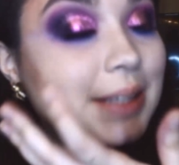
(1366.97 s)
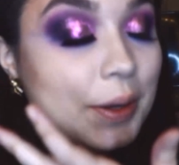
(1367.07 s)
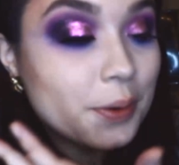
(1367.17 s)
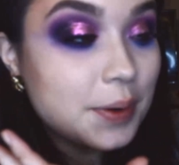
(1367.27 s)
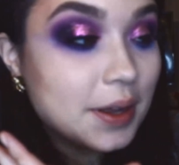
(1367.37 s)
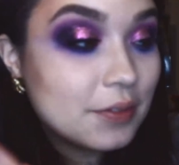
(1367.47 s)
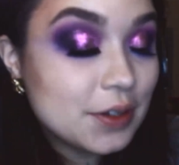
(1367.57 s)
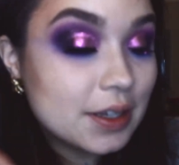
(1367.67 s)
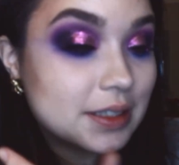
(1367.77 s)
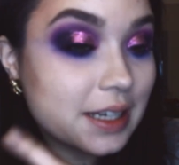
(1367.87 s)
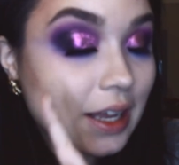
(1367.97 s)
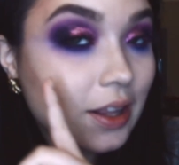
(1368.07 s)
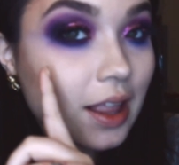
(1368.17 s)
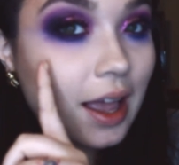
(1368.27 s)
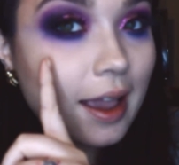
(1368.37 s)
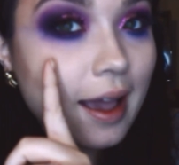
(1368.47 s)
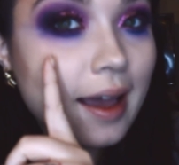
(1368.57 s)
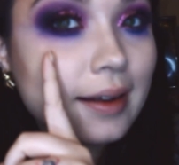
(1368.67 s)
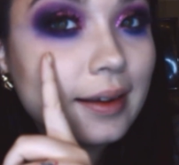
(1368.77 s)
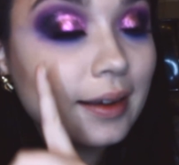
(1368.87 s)
so if you can tell, I
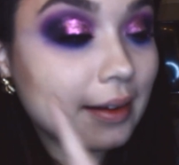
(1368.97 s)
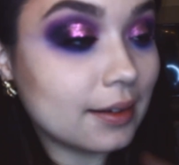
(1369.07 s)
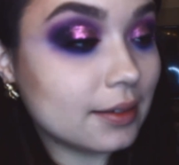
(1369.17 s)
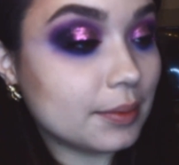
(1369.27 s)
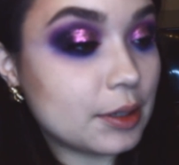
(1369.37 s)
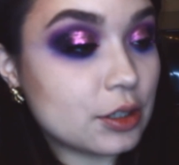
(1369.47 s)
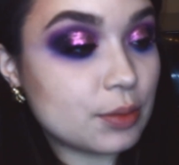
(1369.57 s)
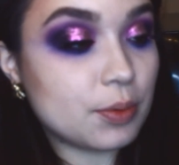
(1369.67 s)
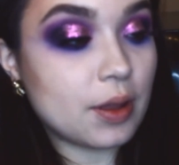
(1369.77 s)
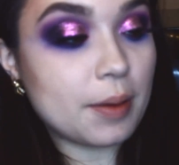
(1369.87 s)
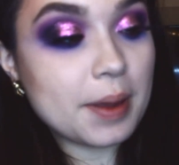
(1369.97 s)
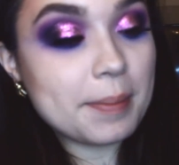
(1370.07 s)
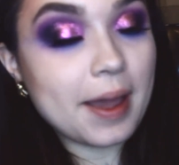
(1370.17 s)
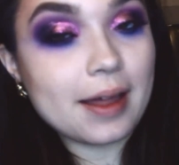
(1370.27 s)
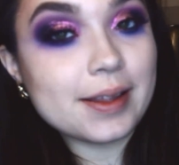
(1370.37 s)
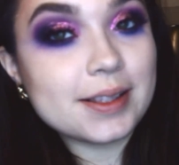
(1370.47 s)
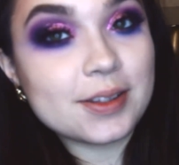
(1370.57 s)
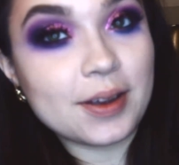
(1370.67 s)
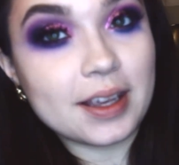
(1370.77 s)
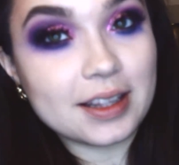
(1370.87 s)
added, let me just pull out my palette
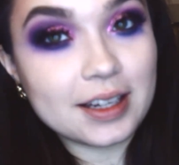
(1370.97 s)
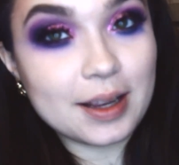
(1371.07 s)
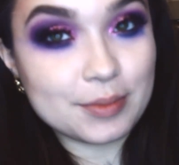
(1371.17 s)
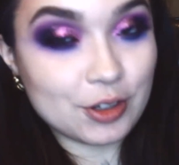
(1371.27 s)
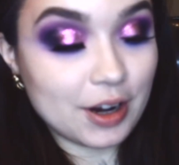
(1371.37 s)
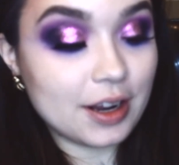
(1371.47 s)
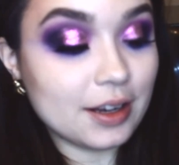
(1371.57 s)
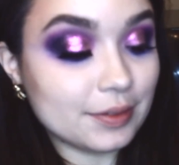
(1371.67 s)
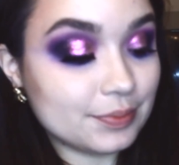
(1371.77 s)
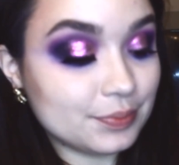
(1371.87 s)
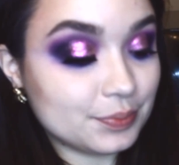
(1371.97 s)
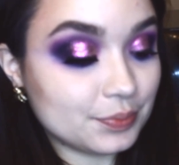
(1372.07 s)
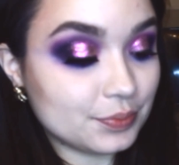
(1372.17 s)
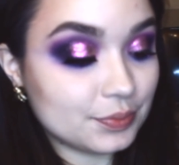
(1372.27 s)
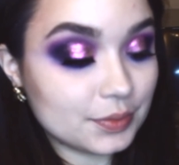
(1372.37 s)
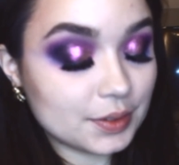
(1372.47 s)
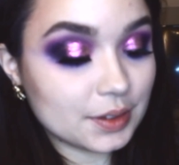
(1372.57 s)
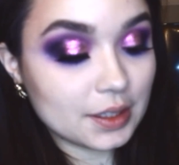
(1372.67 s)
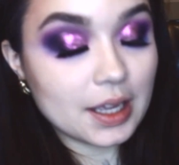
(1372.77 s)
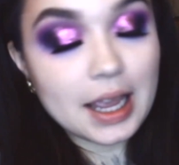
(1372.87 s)
so I get the names right.
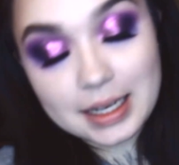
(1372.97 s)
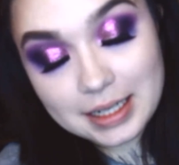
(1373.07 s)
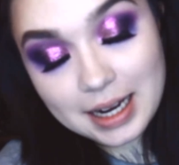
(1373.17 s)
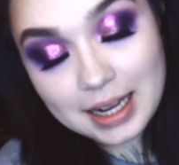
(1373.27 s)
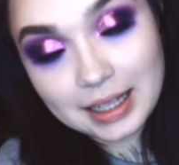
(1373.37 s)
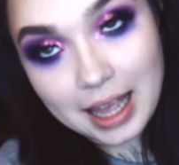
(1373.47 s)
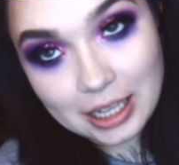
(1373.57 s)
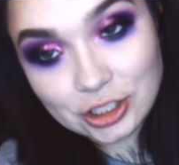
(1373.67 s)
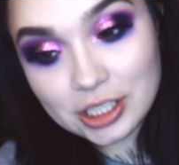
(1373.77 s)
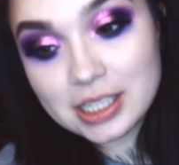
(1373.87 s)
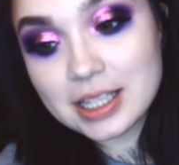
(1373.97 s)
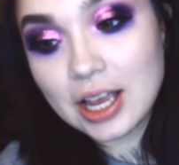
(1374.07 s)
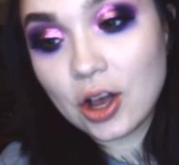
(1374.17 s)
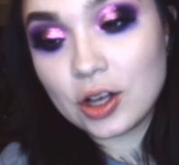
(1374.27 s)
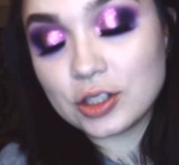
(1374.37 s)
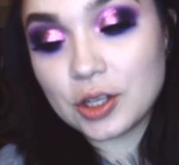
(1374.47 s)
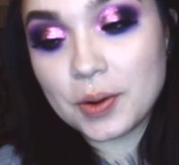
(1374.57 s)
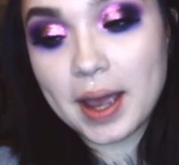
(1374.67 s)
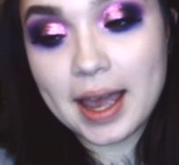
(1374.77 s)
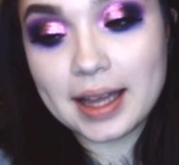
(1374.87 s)
I did add lashes. I
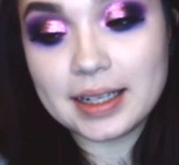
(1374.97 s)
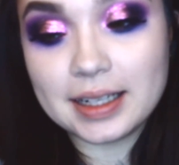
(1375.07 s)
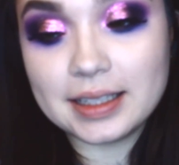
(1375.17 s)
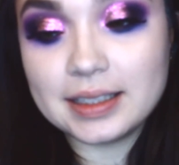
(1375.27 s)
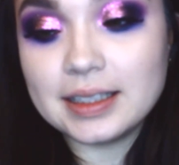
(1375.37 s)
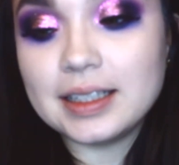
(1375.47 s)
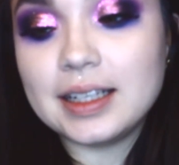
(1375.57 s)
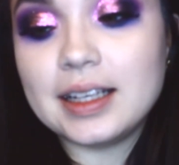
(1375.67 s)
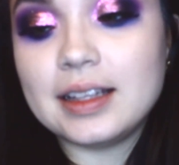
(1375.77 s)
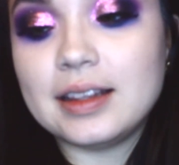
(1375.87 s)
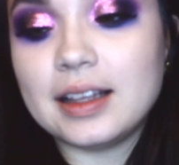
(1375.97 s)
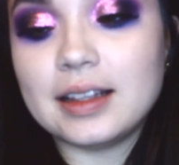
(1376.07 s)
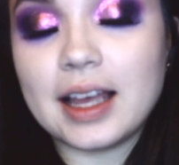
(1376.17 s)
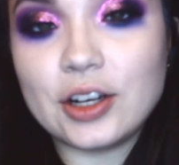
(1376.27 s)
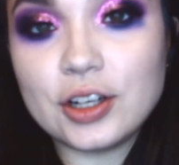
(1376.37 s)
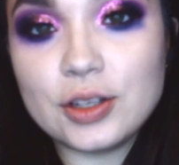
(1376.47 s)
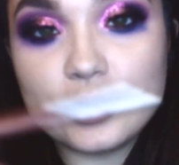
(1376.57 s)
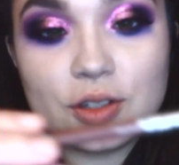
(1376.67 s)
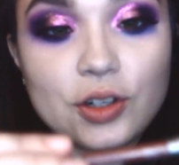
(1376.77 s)
also added the liner I used